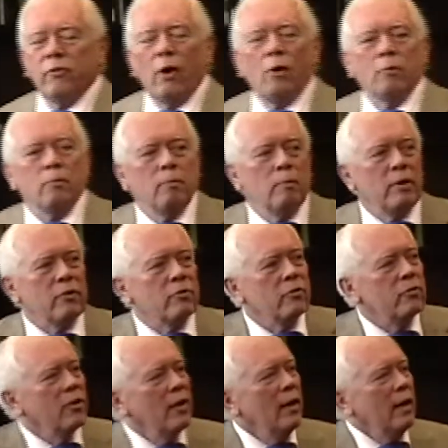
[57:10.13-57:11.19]
salt
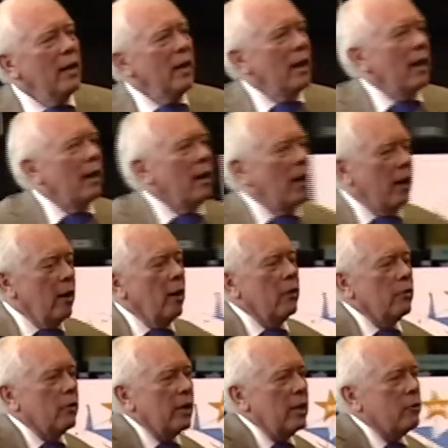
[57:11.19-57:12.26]
business, and, and
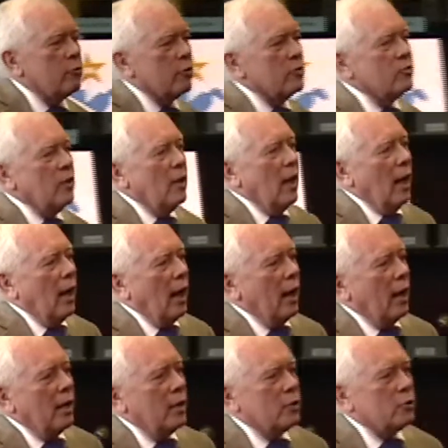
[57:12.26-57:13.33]
other interests. Uh,
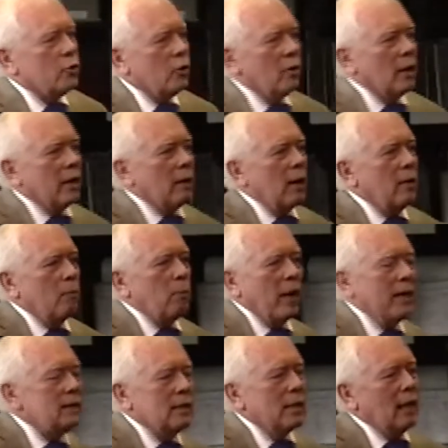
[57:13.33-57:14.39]
surely, and
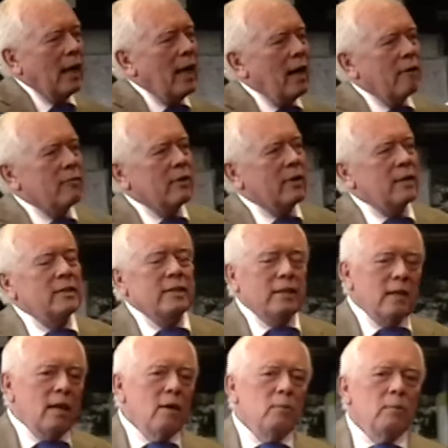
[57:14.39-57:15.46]
Pleasant left, and they said,
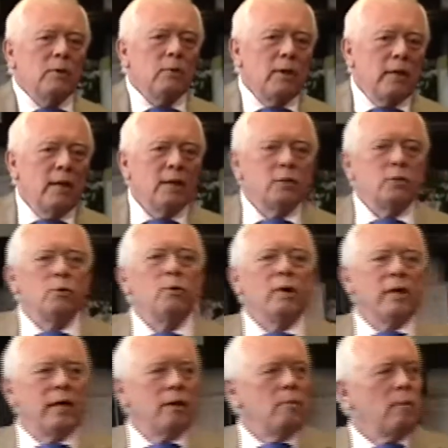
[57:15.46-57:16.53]
no, between us, you
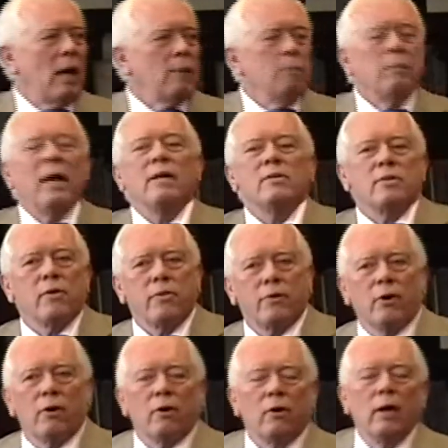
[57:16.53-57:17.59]
really get at best a
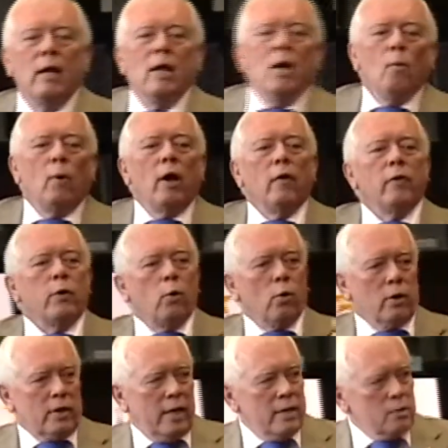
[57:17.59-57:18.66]
third. Well, the
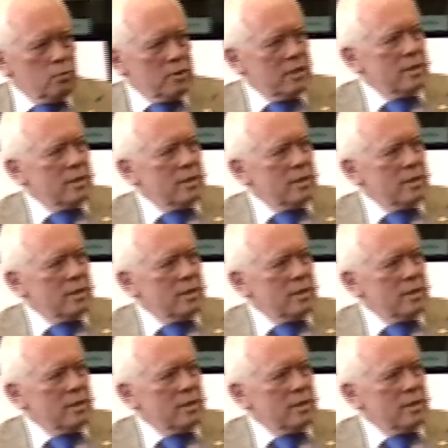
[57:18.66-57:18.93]
court case was